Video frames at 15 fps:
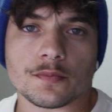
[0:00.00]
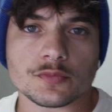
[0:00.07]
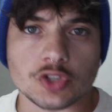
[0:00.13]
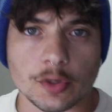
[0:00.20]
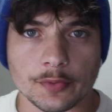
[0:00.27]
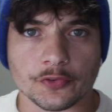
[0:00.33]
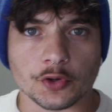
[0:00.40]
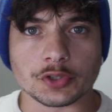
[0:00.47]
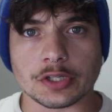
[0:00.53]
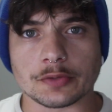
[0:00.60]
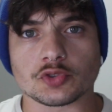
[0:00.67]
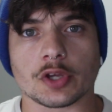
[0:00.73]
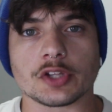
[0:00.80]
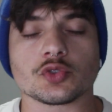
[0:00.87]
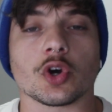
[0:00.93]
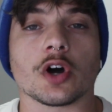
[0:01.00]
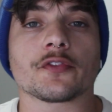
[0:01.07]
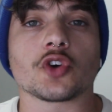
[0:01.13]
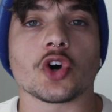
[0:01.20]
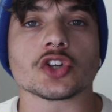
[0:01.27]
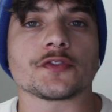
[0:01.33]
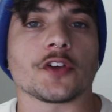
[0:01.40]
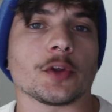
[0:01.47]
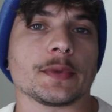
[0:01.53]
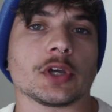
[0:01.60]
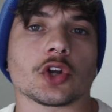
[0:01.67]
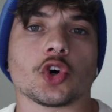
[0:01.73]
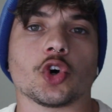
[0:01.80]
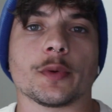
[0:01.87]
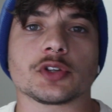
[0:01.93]
So before we jump straight into it, of course, follow me
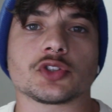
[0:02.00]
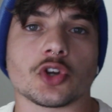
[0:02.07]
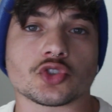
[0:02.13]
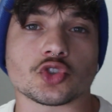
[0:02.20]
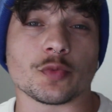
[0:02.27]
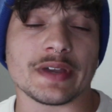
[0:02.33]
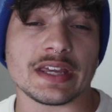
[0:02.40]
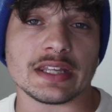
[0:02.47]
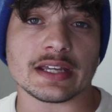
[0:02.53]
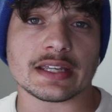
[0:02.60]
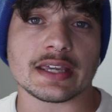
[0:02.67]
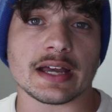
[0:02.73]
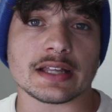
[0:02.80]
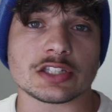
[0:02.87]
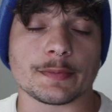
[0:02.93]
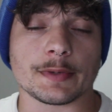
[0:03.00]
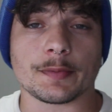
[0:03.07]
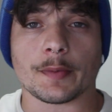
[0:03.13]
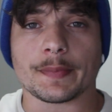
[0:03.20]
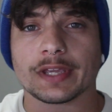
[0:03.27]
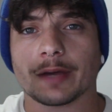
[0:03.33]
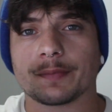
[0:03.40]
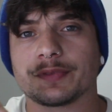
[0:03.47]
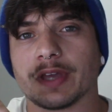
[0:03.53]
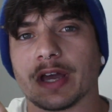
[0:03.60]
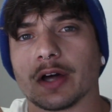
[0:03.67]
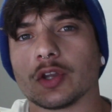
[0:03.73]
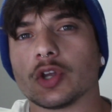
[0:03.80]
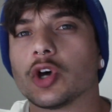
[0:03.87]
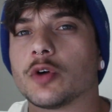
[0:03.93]
on all my social media accounts. They'll be popping up
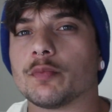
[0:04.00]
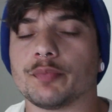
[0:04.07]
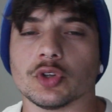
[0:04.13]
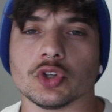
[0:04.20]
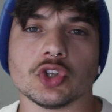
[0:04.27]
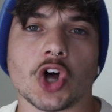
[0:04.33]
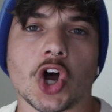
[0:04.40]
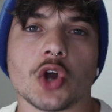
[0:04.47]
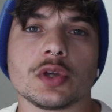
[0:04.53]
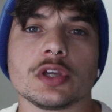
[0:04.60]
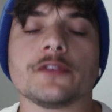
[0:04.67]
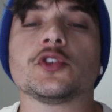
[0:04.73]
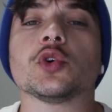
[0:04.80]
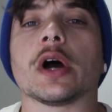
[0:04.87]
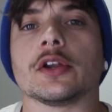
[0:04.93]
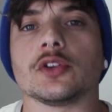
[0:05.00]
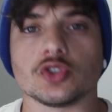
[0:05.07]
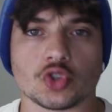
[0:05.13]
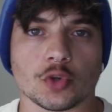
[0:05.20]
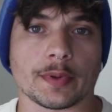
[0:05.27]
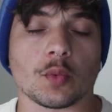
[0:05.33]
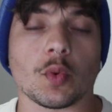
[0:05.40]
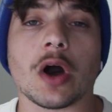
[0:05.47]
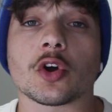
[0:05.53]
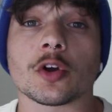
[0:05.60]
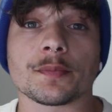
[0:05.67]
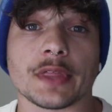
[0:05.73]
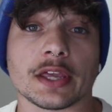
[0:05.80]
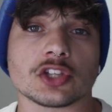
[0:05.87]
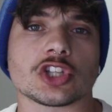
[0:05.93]
down below. If you are a new Swooper,
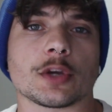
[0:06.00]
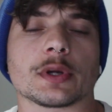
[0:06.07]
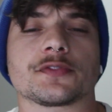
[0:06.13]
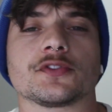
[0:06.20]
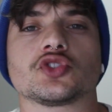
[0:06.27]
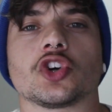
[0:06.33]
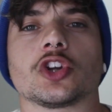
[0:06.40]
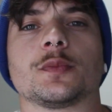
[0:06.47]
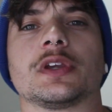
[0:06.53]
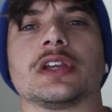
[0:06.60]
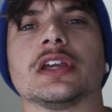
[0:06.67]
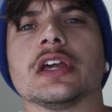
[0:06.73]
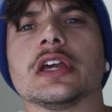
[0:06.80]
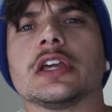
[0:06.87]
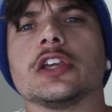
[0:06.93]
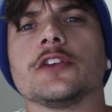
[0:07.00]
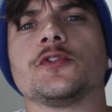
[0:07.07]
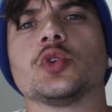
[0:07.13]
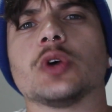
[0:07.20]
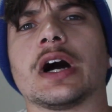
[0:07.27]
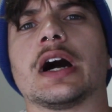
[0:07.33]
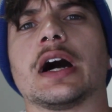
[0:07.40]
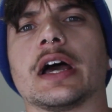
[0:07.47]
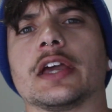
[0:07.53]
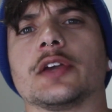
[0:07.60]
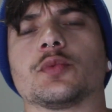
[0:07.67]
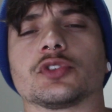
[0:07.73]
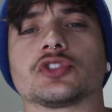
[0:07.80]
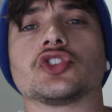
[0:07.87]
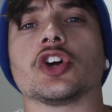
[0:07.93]
welcome. Thank you so much for joining me. If you are
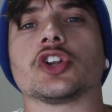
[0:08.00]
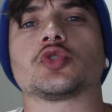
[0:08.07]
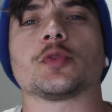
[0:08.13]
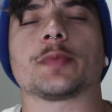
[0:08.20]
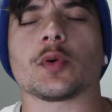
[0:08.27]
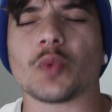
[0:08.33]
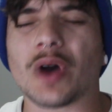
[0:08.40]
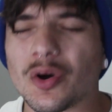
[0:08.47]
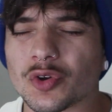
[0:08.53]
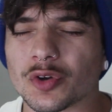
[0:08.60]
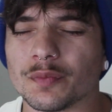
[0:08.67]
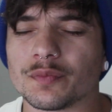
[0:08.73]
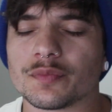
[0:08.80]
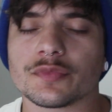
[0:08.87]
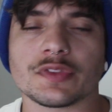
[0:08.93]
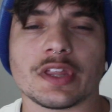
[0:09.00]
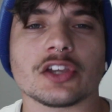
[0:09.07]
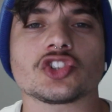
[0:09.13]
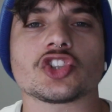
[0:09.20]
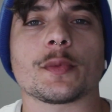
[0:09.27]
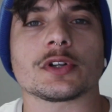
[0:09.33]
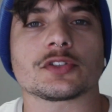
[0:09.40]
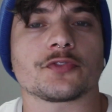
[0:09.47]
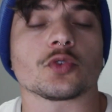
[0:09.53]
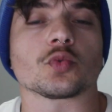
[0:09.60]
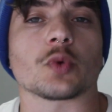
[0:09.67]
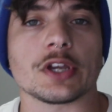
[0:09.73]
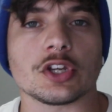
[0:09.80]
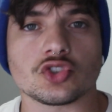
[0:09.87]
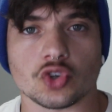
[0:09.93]
a returning Swooper, welcome. Thank you so much for
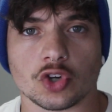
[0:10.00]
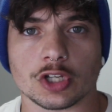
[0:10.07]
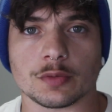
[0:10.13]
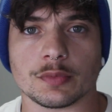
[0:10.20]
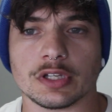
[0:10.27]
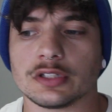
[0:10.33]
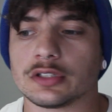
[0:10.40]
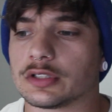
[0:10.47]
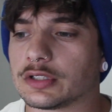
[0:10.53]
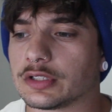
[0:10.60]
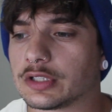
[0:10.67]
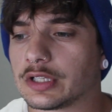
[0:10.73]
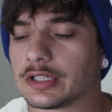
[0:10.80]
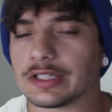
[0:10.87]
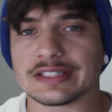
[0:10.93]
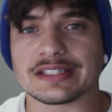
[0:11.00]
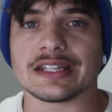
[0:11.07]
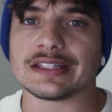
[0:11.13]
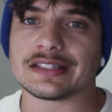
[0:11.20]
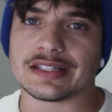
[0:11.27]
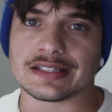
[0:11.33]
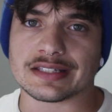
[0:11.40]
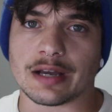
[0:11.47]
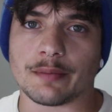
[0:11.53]
rejoining me. Let's get into this